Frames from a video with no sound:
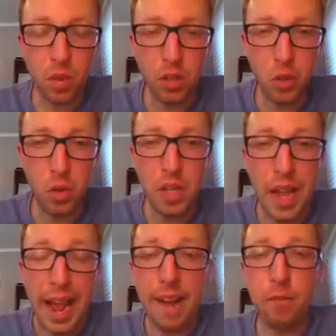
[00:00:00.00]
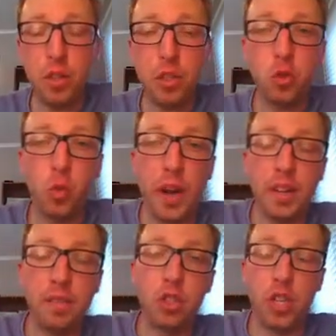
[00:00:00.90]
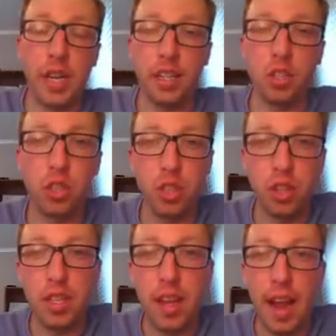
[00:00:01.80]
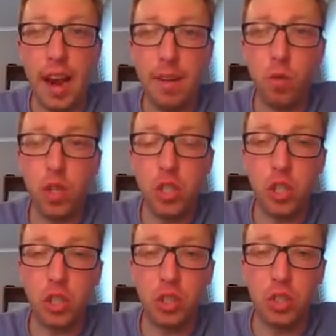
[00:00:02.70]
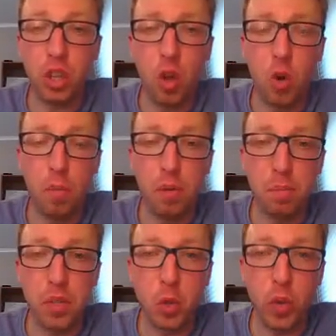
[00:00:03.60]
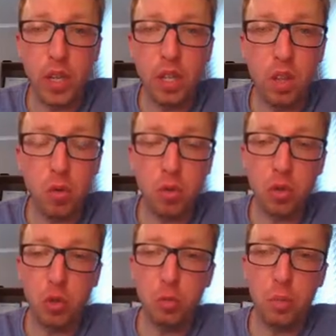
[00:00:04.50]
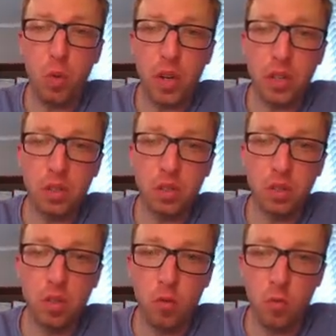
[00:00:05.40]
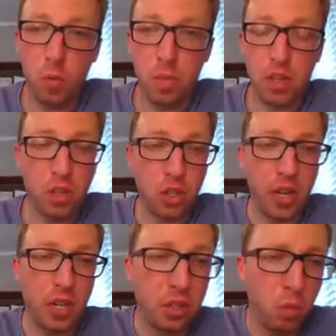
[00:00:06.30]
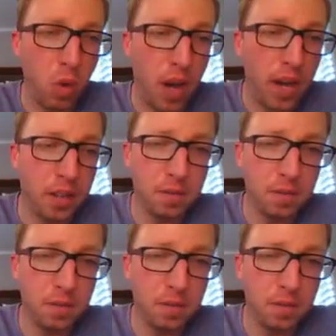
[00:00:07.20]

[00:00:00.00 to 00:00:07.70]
So the average rate of change, the average slope between those 2 points would be the change in y